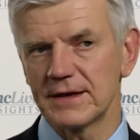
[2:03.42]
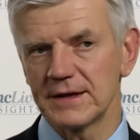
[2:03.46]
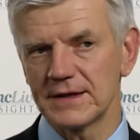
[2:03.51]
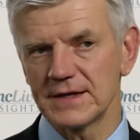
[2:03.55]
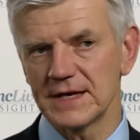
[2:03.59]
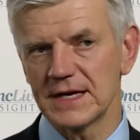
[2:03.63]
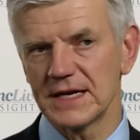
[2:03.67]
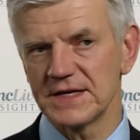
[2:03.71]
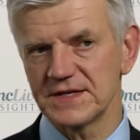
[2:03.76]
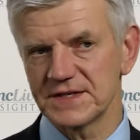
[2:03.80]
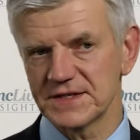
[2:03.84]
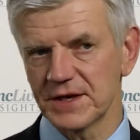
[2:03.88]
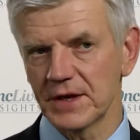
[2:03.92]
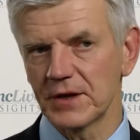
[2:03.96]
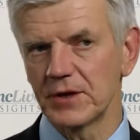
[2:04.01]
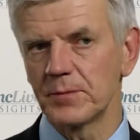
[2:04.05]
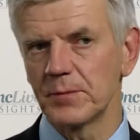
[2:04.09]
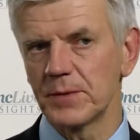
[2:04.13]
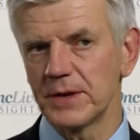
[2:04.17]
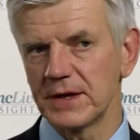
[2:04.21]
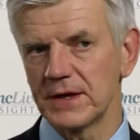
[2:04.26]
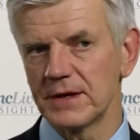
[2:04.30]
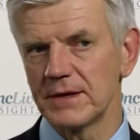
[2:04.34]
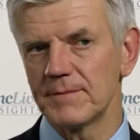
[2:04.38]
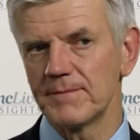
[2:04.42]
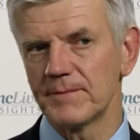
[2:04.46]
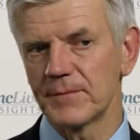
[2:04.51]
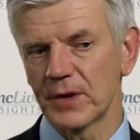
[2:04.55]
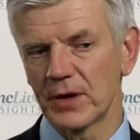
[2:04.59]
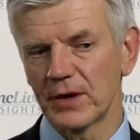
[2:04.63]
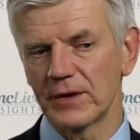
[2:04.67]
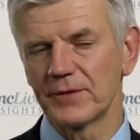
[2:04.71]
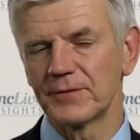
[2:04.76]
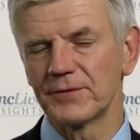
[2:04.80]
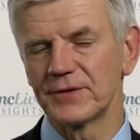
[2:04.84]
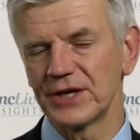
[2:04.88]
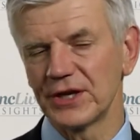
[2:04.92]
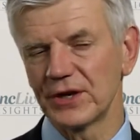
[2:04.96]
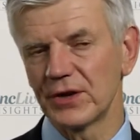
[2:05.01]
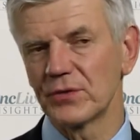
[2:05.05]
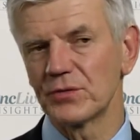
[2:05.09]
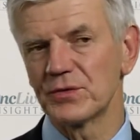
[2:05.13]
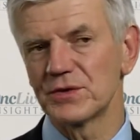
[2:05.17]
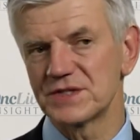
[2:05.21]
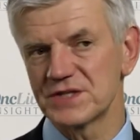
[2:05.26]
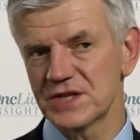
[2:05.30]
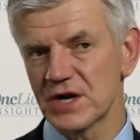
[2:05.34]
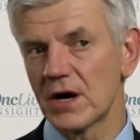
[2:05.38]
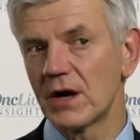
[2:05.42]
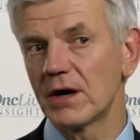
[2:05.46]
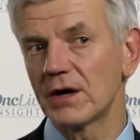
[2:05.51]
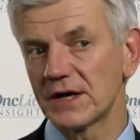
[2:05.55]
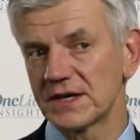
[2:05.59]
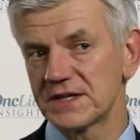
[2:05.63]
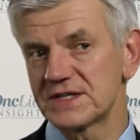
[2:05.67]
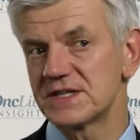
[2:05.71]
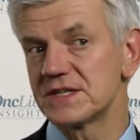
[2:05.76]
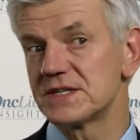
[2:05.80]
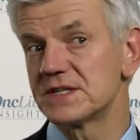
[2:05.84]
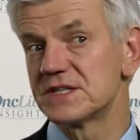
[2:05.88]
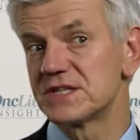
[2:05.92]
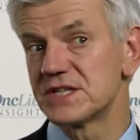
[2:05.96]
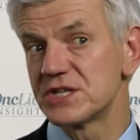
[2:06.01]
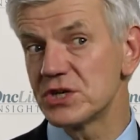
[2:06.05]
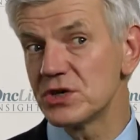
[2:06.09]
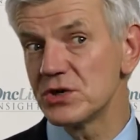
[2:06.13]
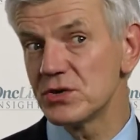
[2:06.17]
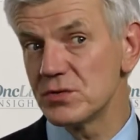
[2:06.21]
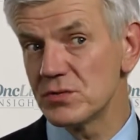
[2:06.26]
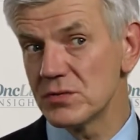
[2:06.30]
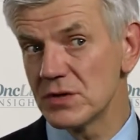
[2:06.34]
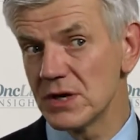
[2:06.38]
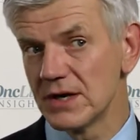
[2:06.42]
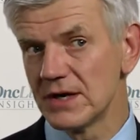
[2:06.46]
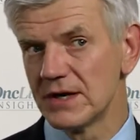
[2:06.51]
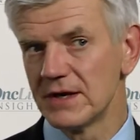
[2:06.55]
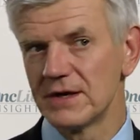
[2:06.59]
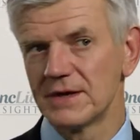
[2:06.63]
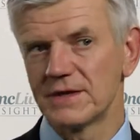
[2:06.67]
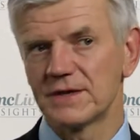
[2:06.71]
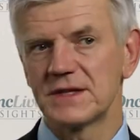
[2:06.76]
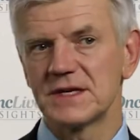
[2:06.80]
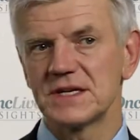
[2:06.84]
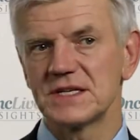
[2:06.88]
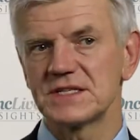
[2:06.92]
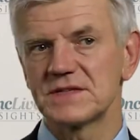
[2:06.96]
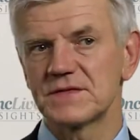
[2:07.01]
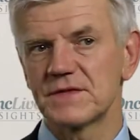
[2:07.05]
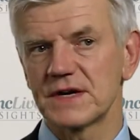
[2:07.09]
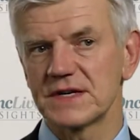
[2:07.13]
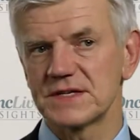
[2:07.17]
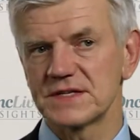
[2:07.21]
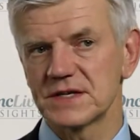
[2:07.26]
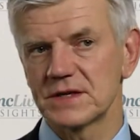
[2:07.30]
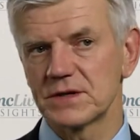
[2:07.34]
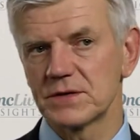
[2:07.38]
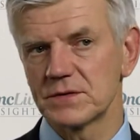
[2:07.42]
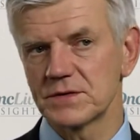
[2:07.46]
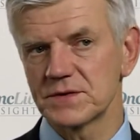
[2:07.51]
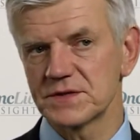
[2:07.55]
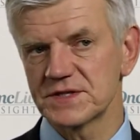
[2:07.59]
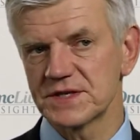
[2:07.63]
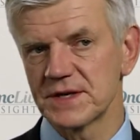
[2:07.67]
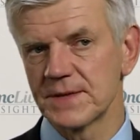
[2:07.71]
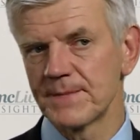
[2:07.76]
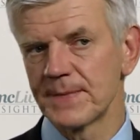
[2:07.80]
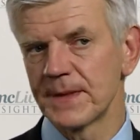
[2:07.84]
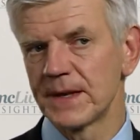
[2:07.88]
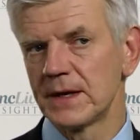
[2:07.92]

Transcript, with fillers: it is going to be uh, you know targeted to these vesicles